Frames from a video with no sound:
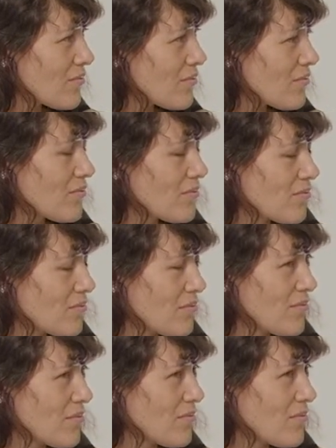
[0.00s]

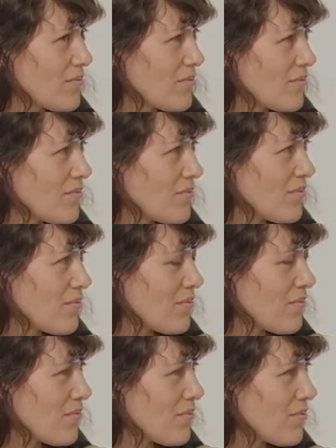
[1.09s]

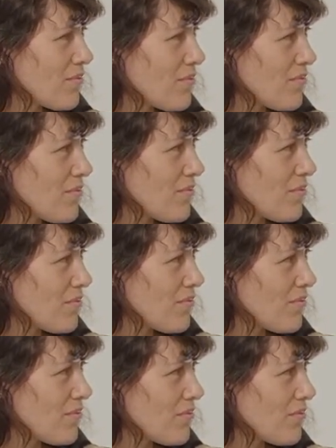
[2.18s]

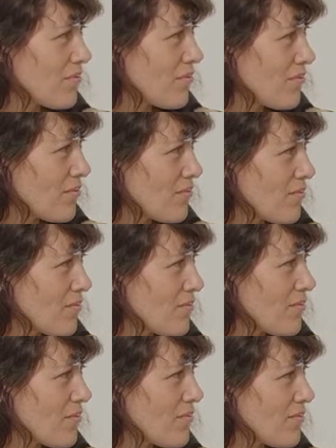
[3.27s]

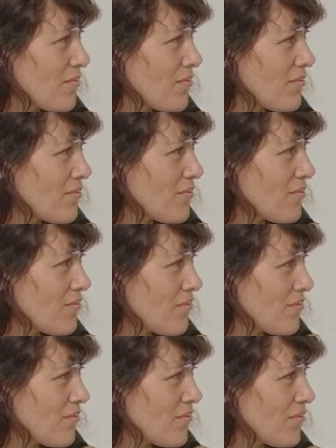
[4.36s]

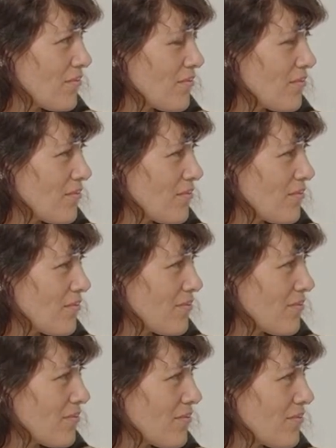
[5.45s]

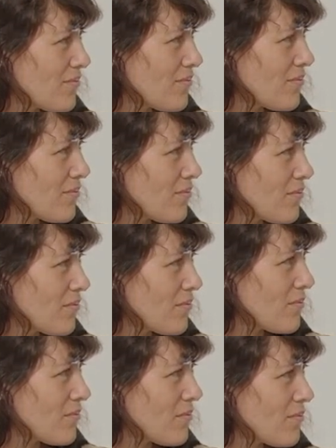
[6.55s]

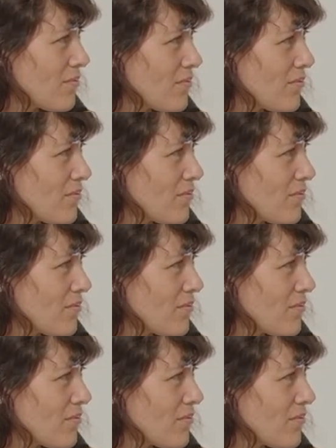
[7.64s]
The person shown says nothing.